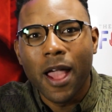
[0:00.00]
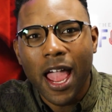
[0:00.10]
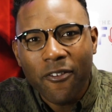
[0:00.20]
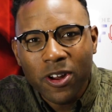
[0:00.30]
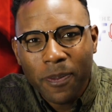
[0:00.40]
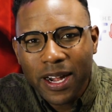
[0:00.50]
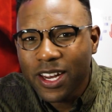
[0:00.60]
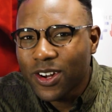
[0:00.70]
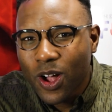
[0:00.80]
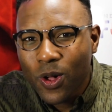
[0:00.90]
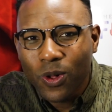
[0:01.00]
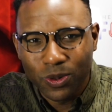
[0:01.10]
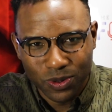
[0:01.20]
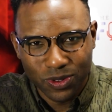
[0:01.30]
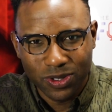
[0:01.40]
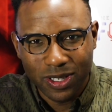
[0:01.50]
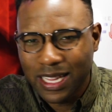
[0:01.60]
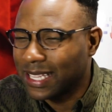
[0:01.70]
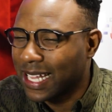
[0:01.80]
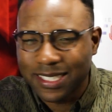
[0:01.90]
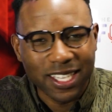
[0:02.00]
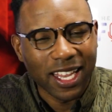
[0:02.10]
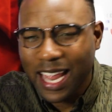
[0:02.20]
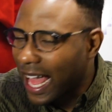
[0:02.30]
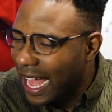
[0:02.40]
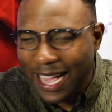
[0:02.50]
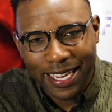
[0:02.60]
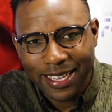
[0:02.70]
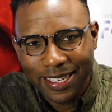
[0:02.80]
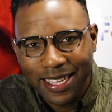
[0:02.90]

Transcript: Everybody knows that that's a lie